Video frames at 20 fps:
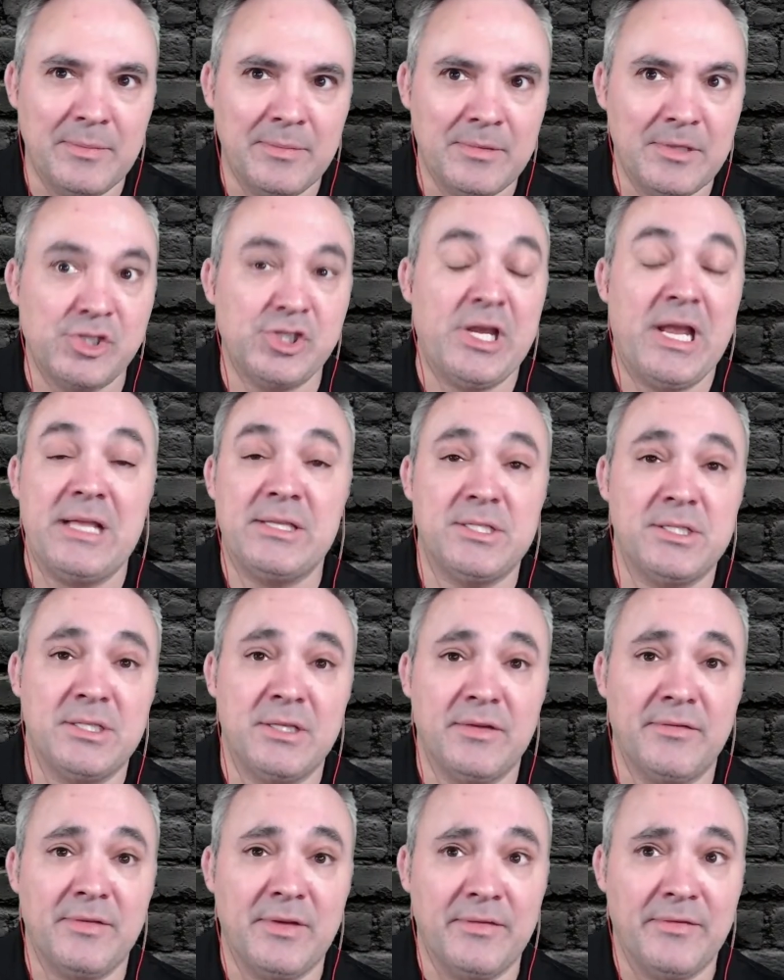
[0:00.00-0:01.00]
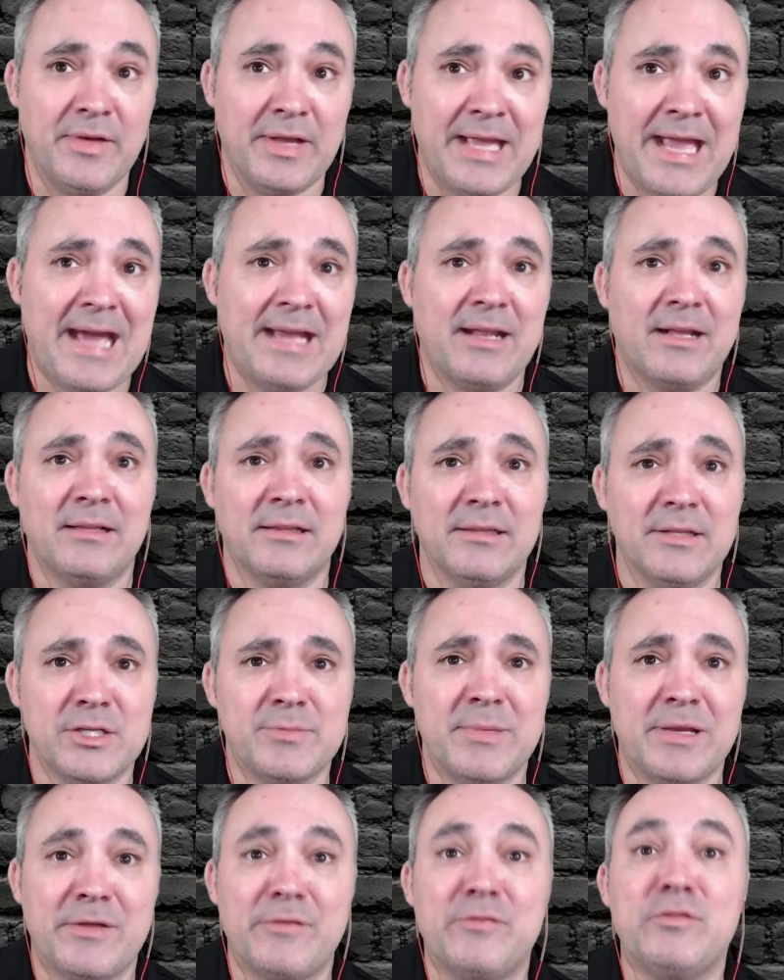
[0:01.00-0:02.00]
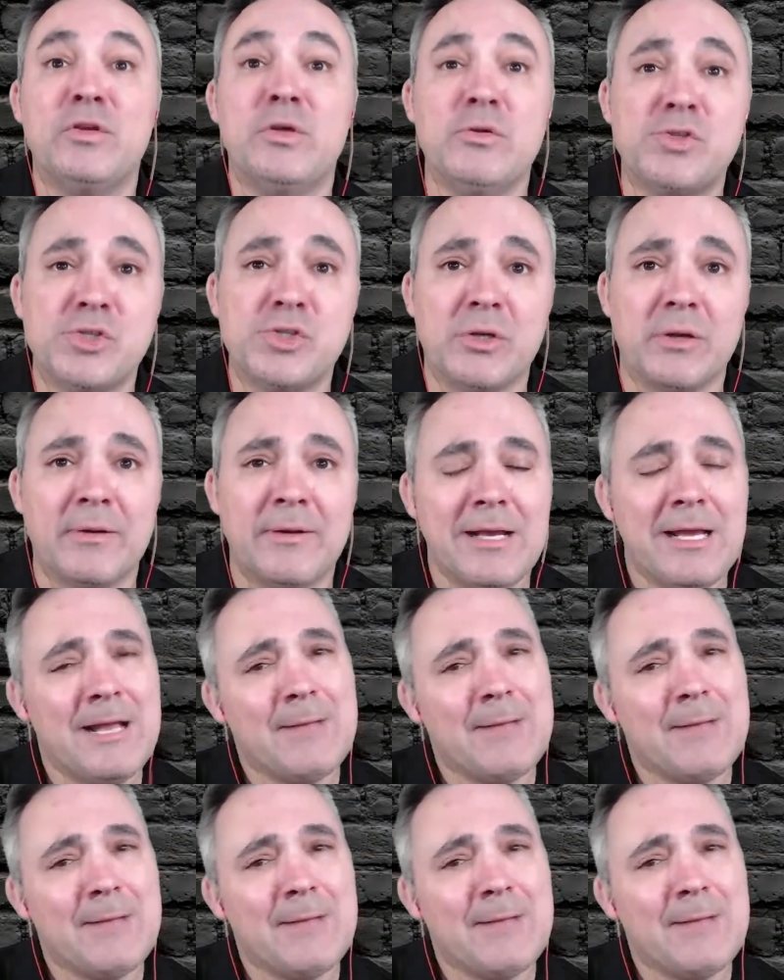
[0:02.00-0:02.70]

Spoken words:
the chances of a cataclysmic future,